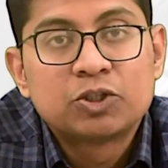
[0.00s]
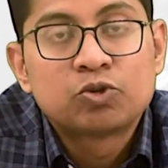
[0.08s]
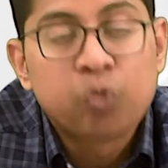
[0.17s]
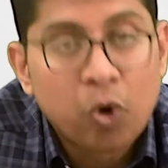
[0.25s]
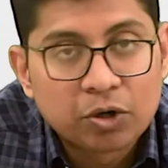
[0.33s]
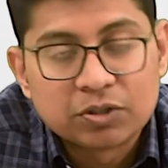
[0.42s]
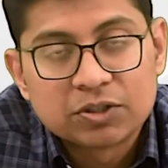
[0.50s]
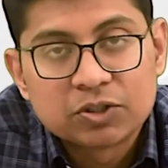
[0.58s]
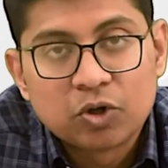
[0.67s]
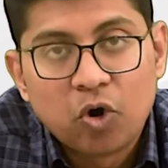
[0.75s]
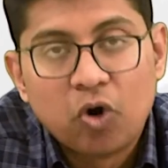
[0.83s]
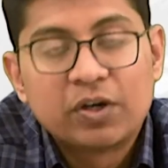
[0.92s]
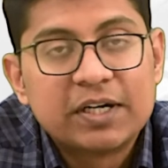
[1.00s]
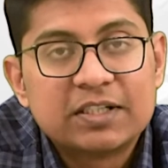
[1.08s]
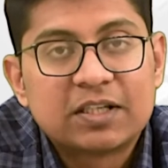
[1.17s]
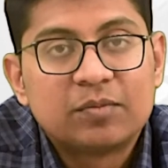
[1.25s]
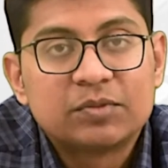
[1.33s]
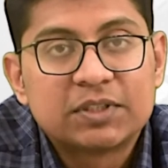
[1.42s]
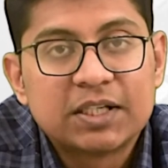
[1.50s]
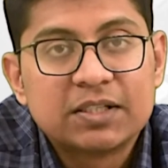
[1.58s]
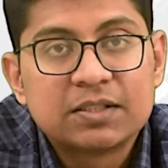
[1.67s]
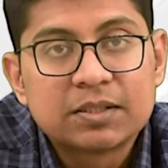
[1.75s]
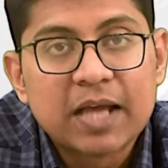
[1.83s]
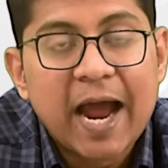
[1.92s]
thwarts, or in some
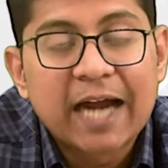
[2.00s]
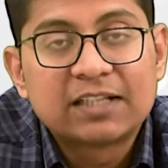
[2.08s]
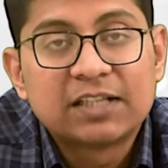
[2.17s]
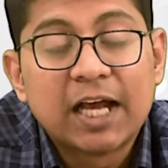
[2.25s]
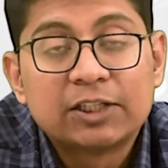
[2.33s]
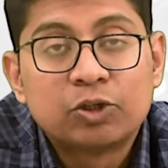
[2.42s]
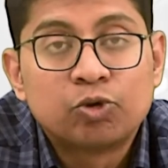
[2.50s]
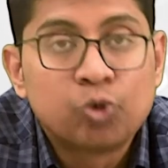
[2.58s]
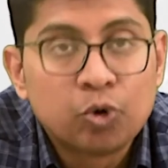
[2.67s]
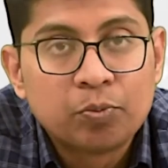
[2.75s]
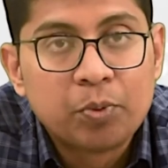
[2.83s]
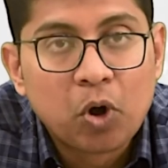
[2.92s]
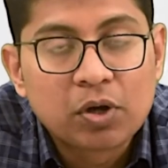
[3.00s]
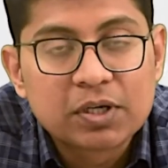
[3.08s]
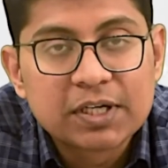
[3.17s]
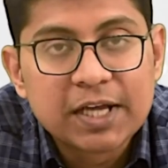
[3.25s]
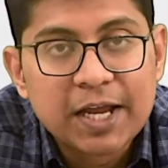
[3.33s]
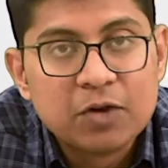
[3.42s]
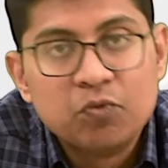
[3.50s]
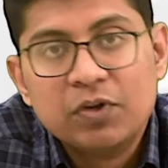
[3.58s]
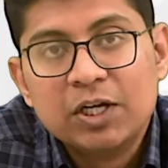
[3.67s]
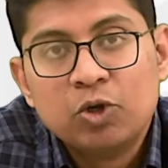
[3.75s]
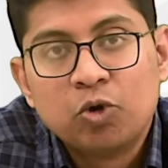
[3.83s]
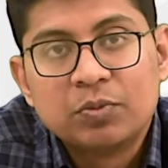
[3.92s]
sense acts as a roadblock in
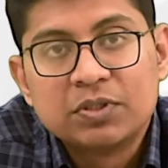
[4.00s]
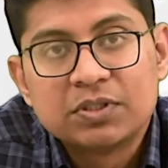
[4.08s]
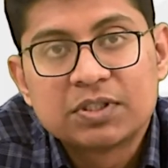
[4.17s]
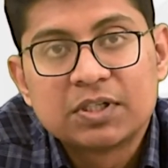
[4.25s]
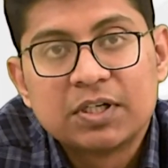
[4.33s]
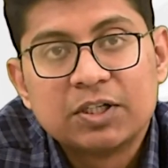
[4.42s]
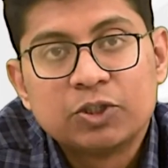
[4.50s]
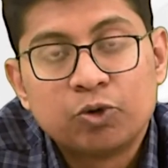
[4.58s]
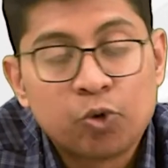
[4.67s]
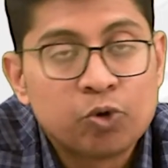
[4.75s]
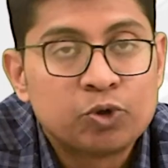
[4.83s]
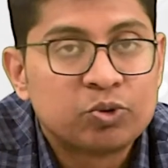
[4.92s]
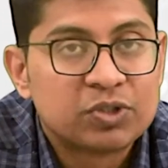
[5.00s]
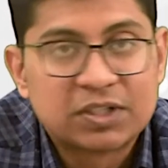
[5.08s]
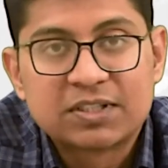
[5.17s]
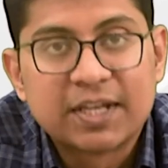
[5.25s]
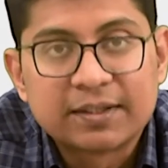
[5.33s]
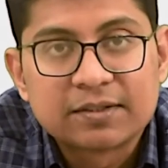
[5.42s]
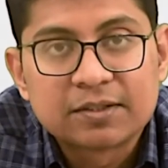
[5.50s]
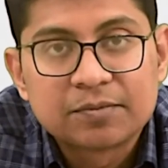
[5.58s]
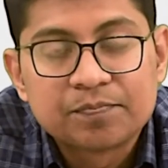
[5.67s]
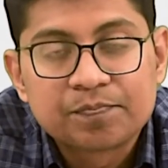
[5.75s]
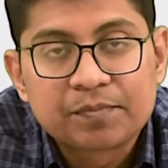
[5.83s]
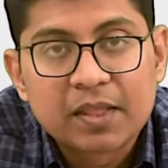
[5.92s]
Willy Loman's road to success.
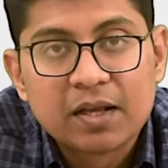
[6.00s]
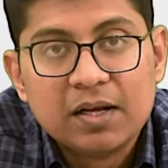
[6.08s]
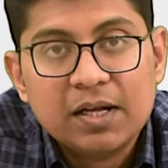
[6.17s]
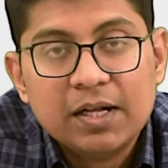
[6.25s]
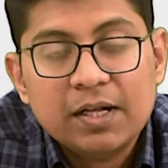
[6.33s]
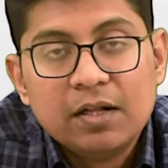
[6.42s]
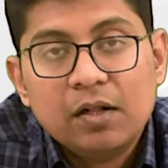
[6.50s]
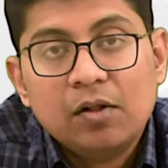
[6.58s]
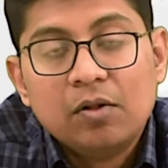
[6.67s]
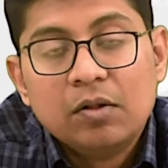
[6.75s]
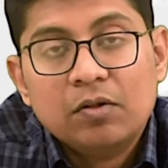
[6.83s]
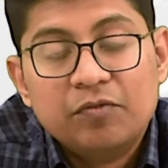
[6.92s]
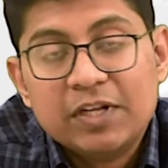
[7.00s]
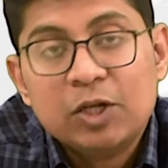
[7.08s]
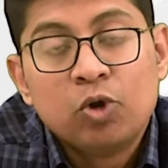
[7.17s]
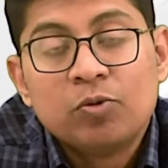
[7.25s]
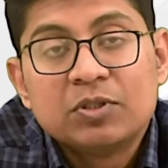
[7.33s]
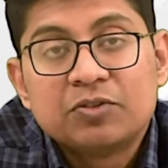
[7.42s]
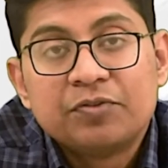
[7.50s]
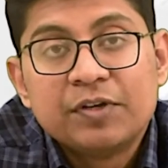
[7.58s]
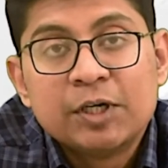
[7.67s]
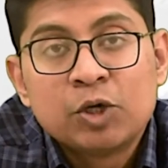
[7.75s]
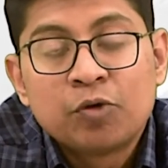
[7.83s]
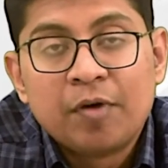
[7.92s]
Willy Loman's
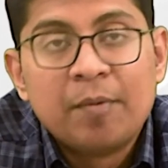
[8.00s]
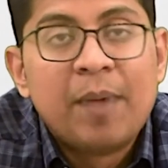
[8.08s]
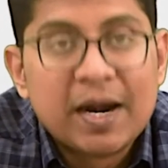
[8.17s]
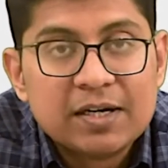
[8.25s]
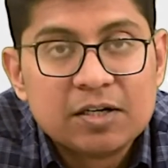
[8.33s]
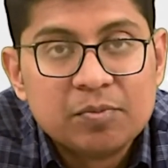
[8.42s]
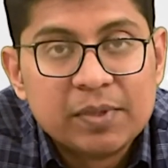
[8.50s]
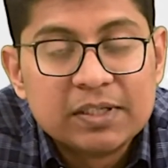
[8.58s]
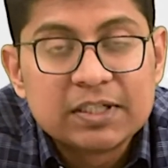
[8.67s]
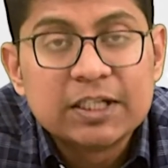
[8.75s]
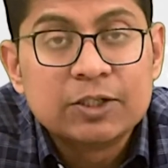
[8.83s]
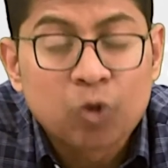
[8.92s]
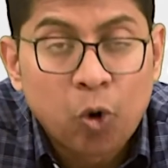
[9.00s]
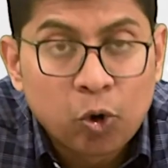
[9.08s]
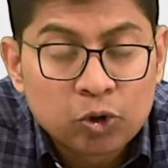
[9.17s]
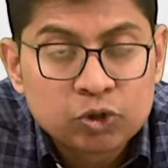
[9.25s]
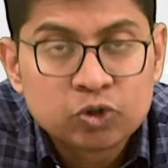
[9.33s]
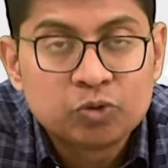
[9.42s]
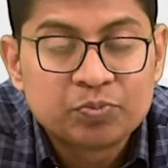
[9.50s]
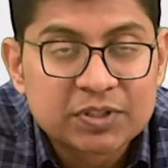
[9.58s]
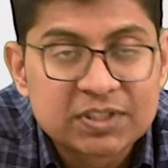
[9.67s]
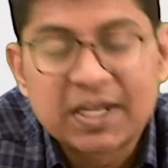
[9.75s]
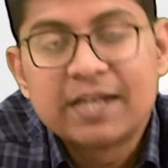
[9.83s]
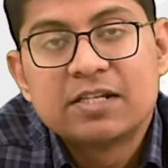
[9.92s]
fear of abandonment is also
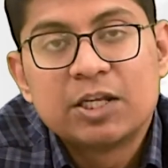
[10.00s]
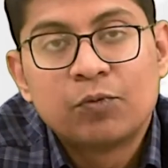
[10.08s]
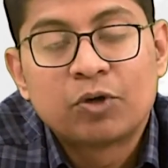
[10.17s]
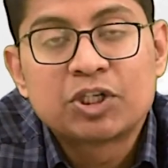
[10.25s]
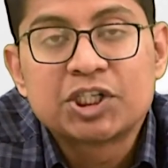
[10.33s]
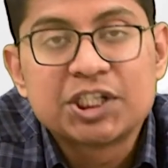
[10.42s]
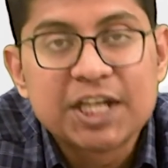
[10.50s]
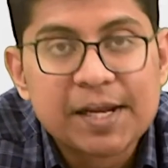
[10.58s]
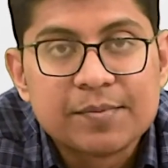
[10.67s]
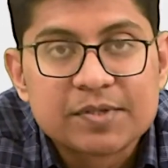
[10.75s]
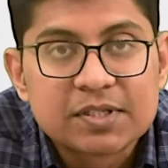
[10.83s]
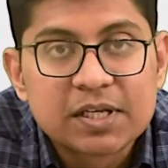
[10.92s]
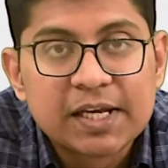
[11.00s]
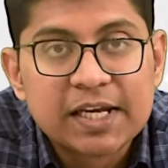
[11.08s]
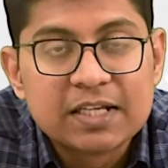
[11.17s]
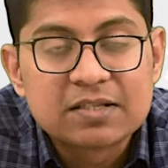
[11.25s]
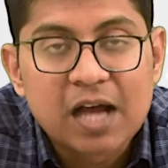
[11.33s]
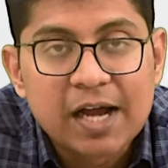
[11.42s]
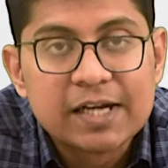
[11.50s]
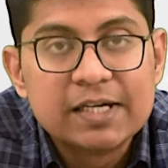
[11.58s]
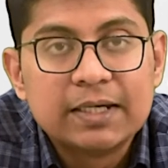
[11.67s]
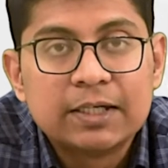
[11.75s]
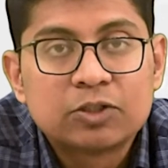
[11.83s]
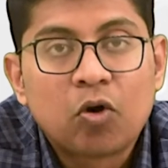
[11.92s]
precisely what shapes his
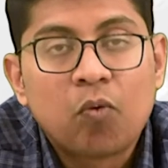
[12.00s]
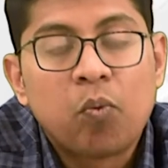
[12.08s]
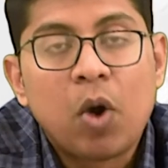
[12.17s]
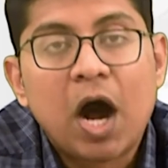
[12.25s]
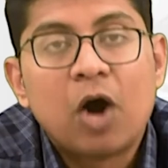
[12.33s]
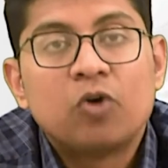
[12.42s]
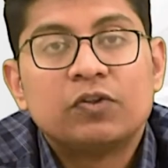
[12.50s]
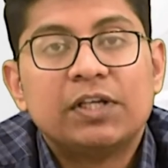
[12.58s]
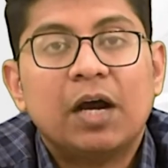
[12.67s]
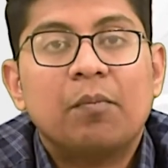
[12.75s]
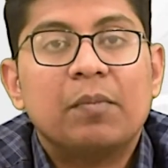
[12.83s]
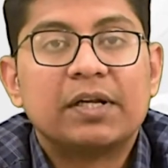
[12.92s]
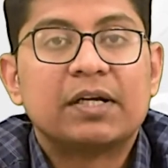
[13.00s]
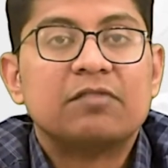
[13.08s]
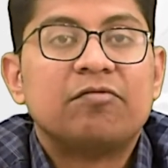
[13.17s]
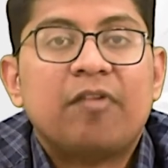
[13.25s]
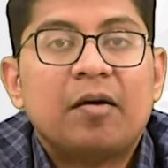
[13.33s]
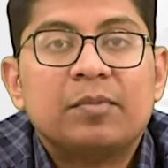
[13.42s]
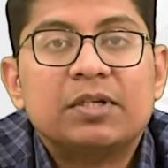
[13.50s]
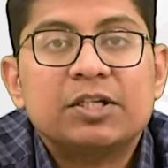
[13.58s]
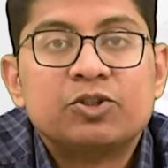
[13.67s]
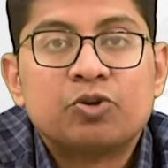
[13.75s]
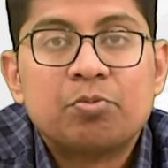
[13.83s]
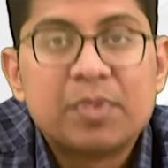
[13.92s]
ideas of how the American family
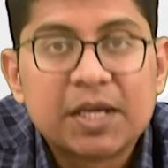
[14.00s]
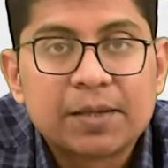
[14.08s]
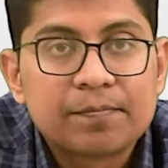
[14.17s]
should be.